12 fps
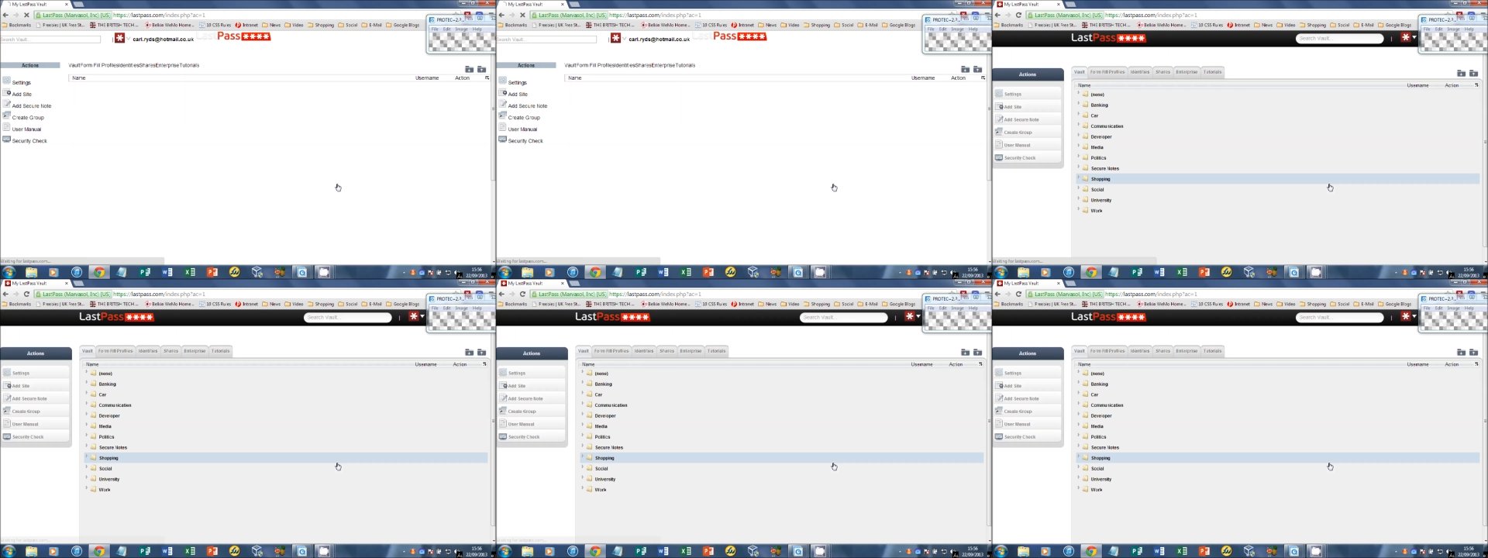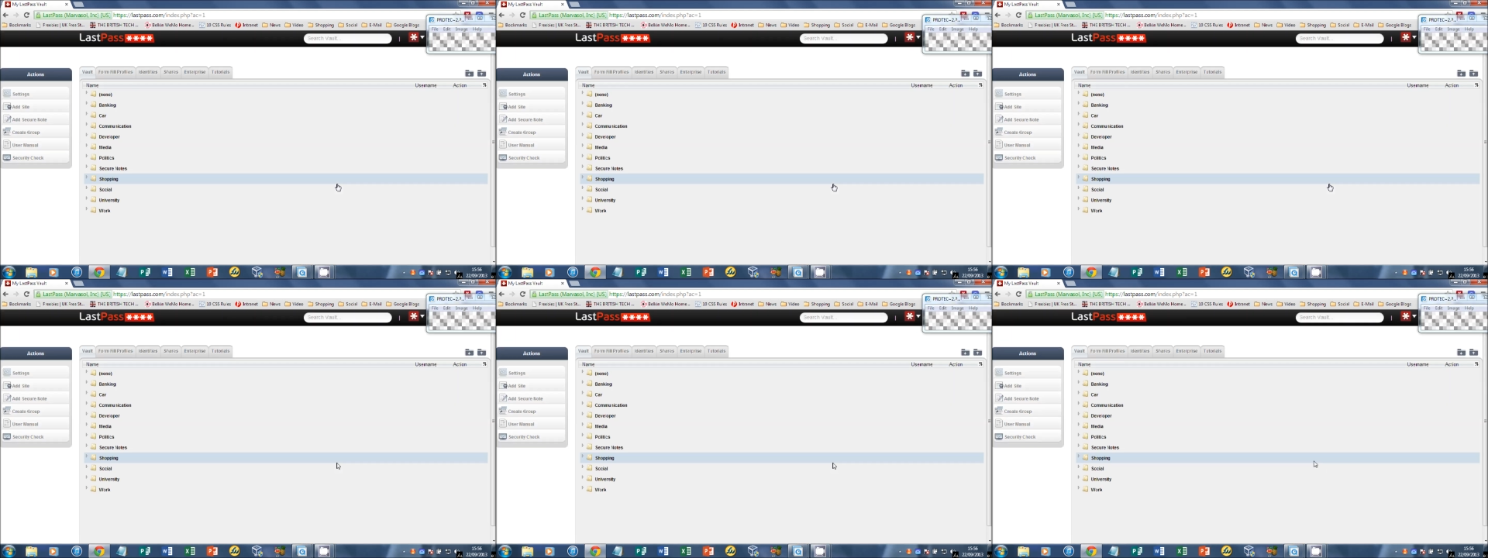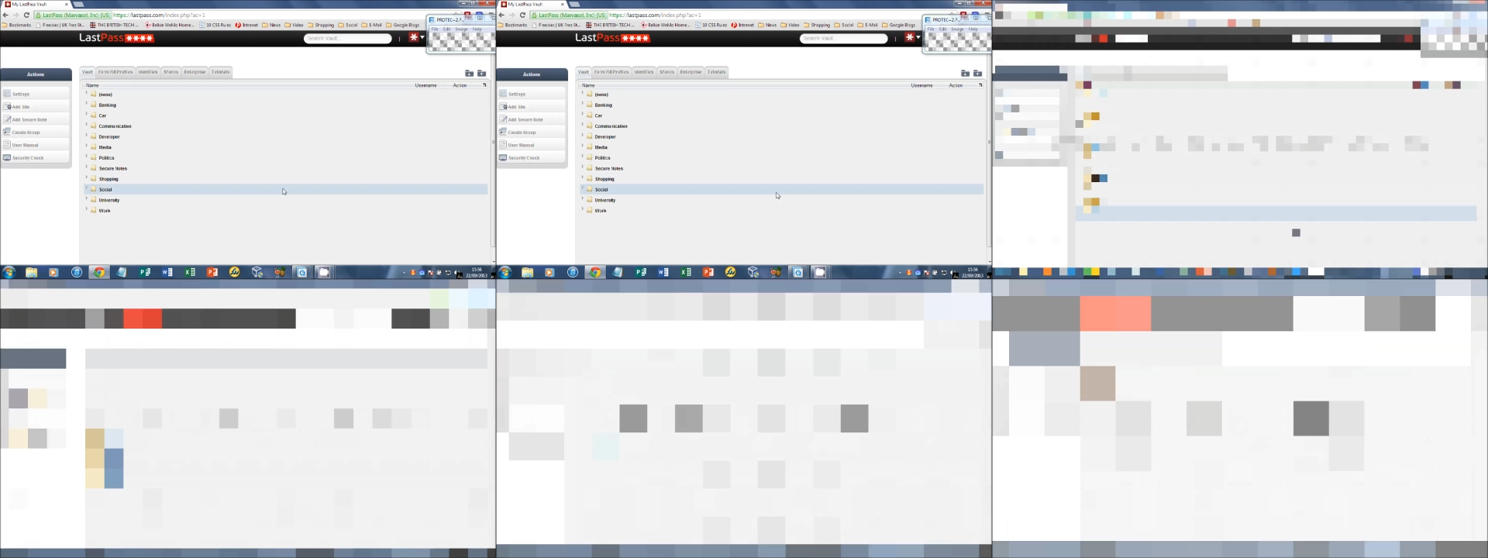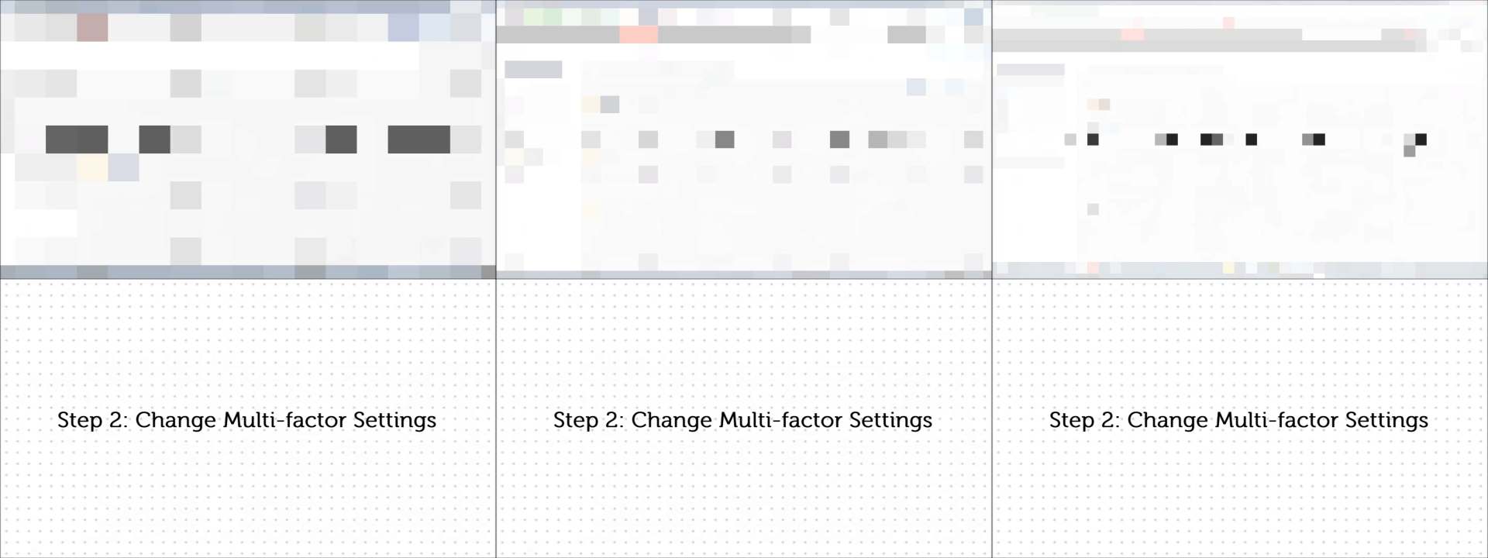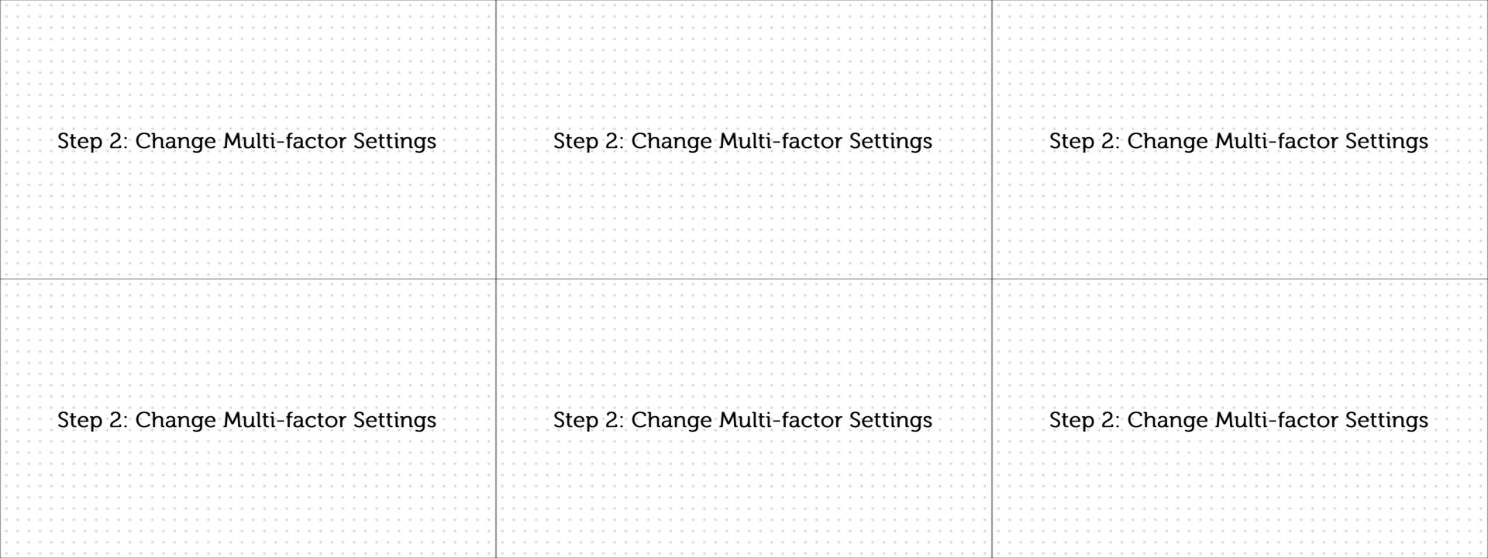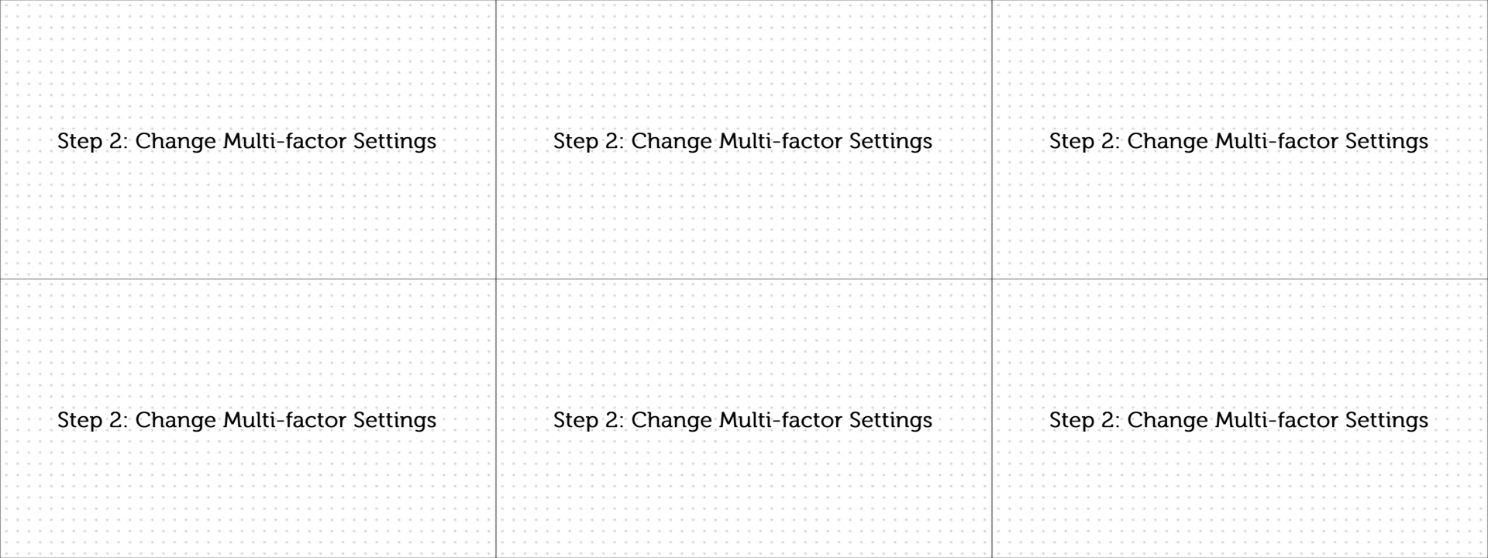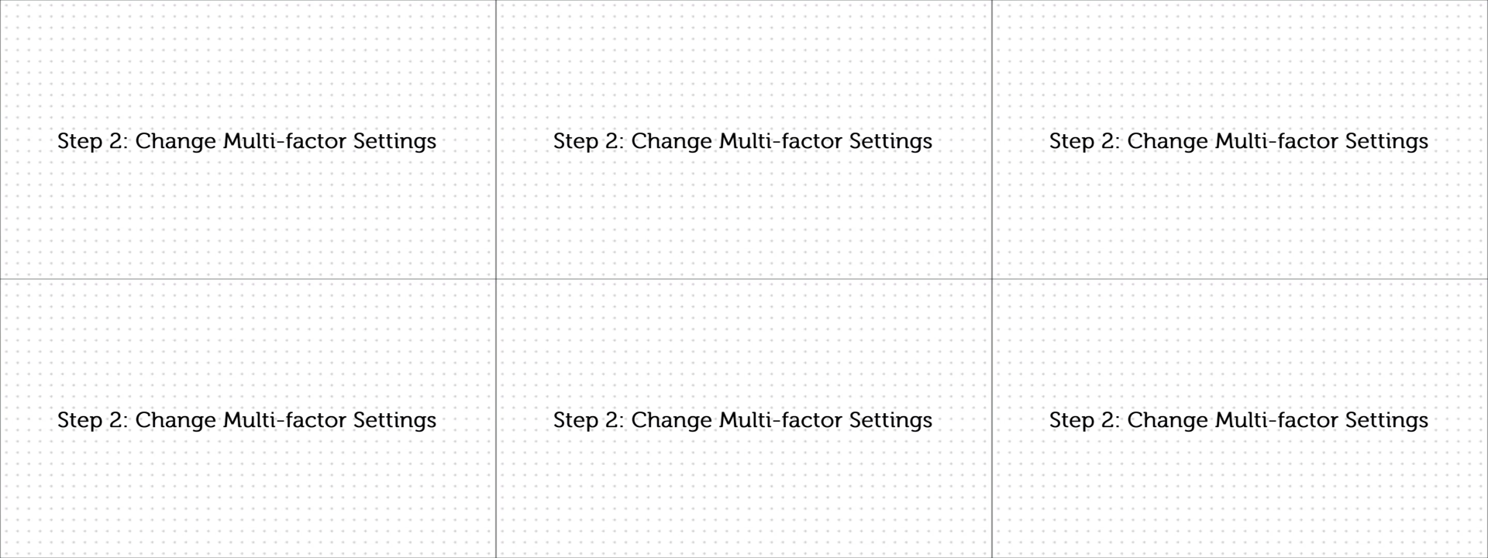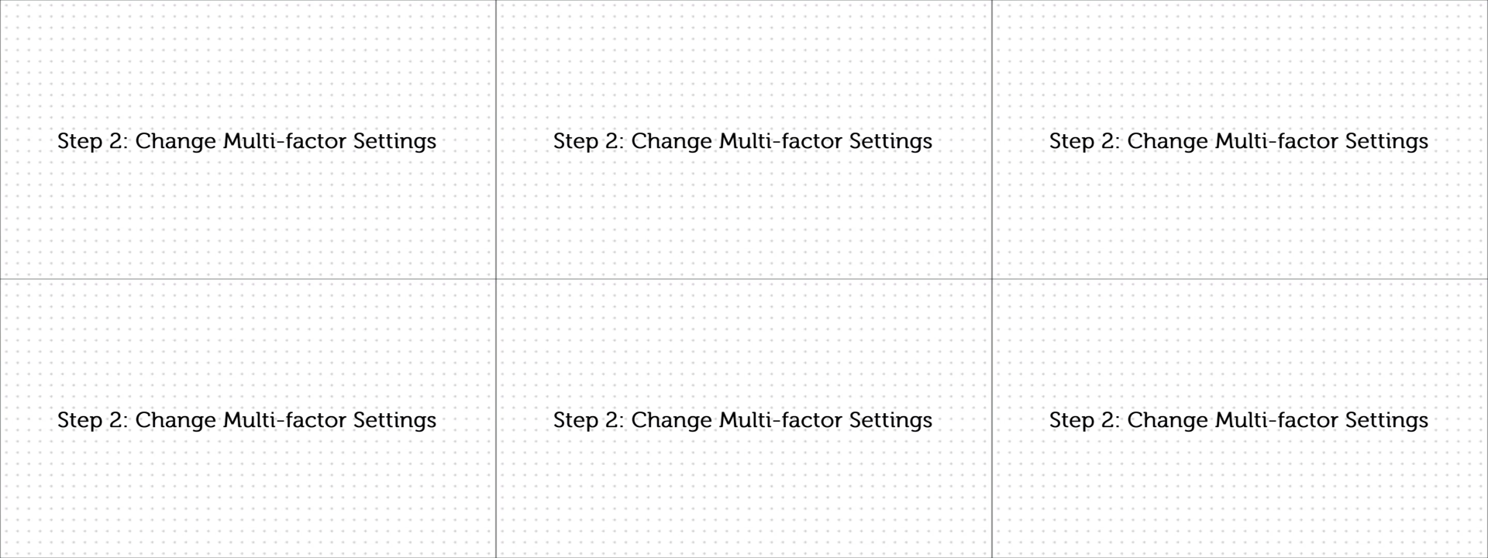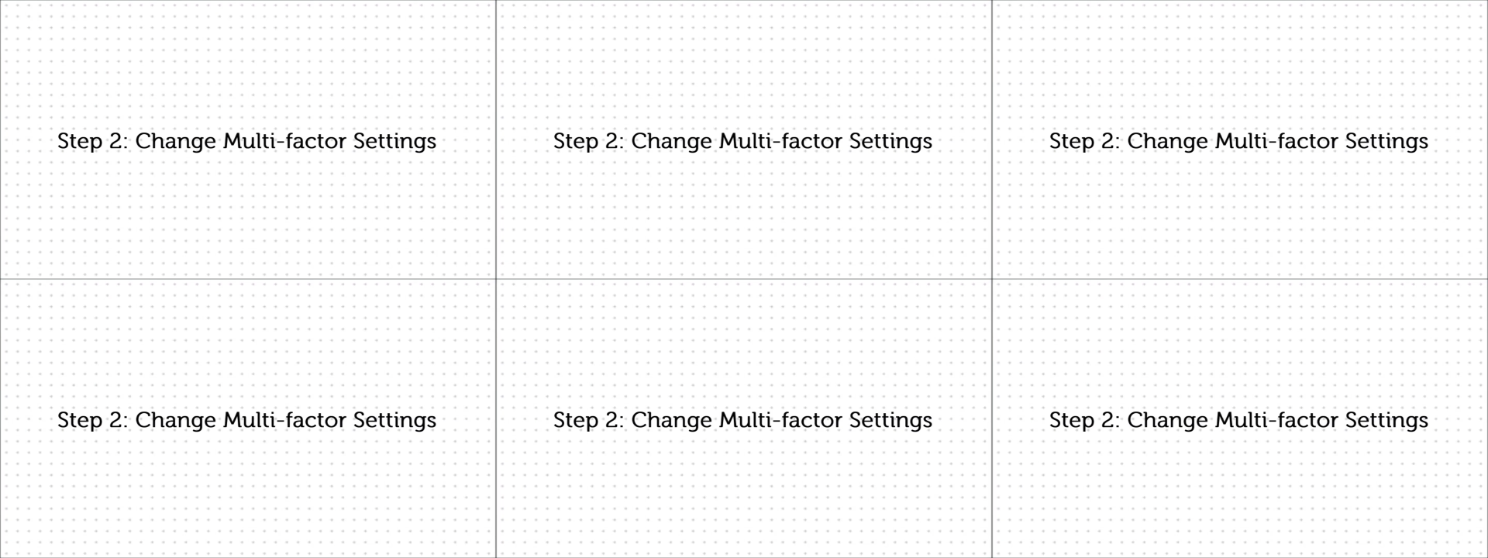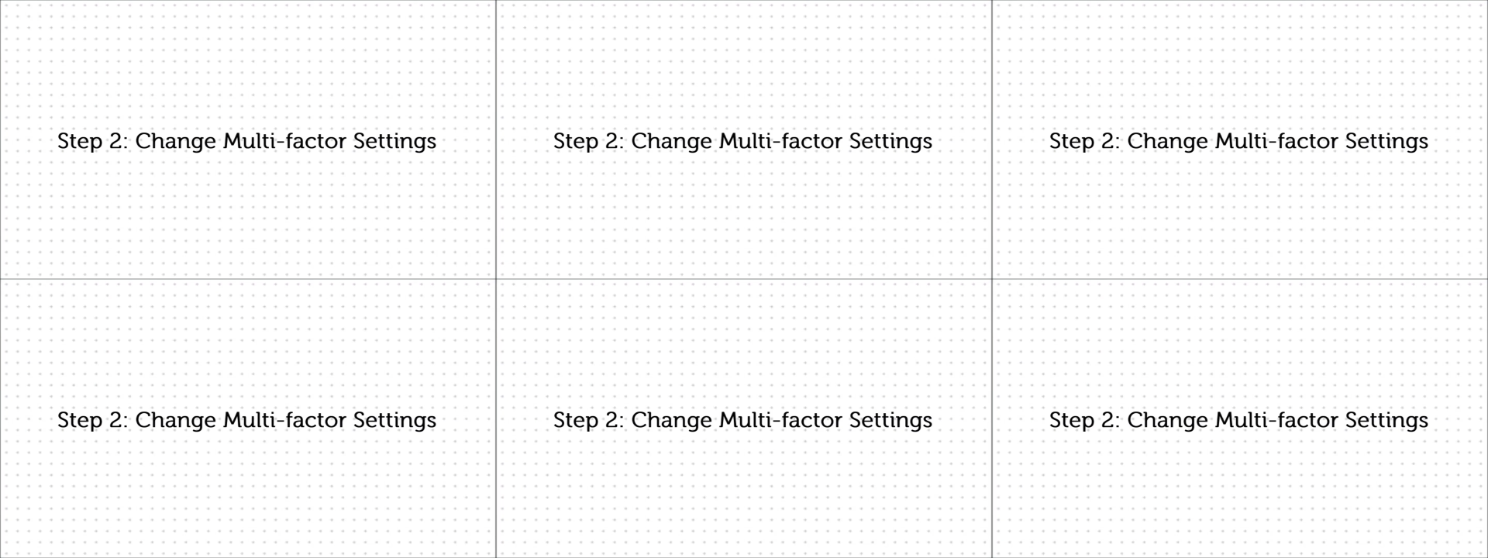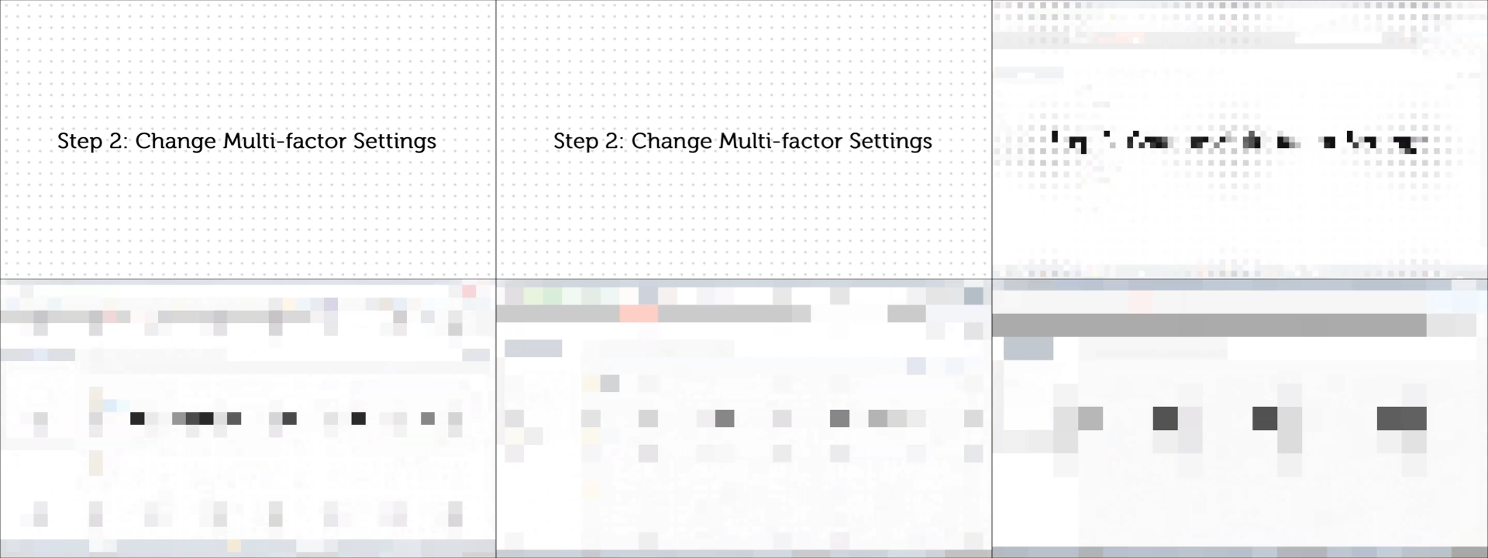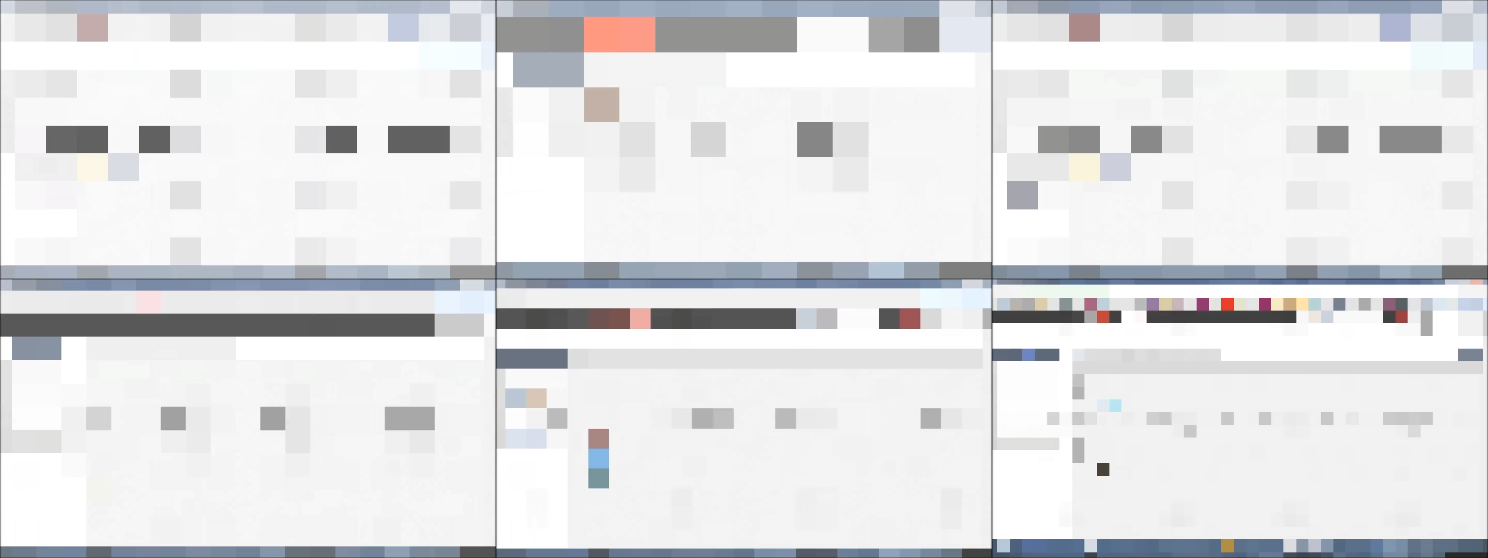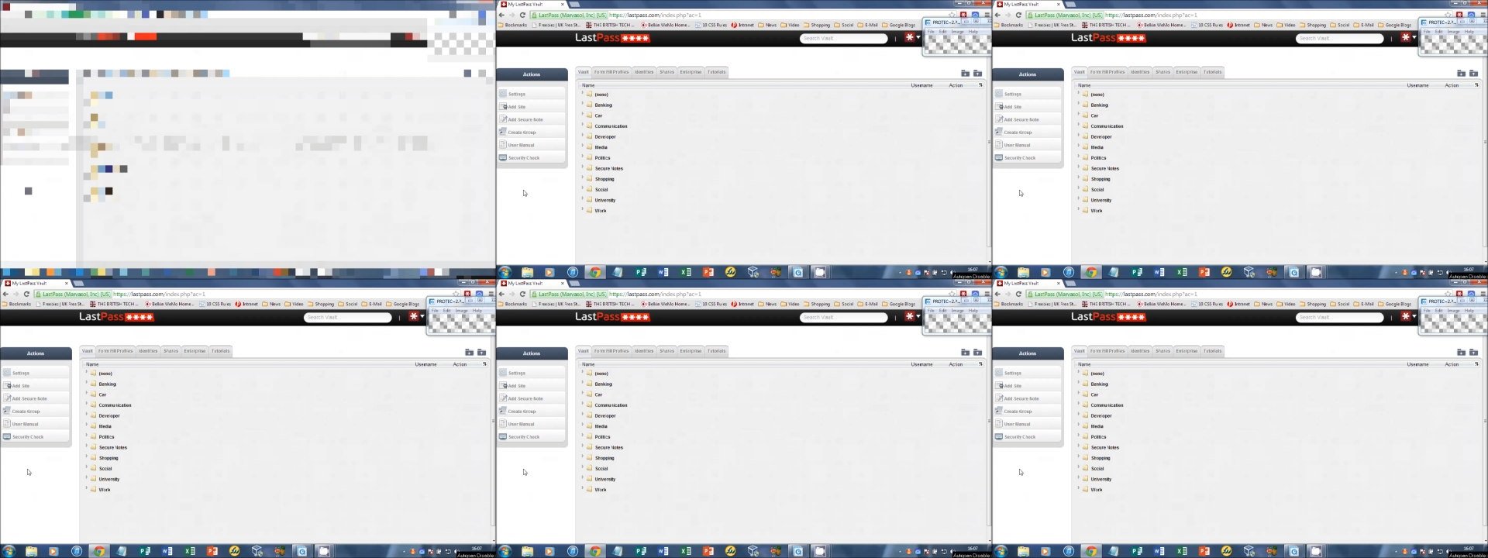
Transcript: No face is visible, so there are no lips to read.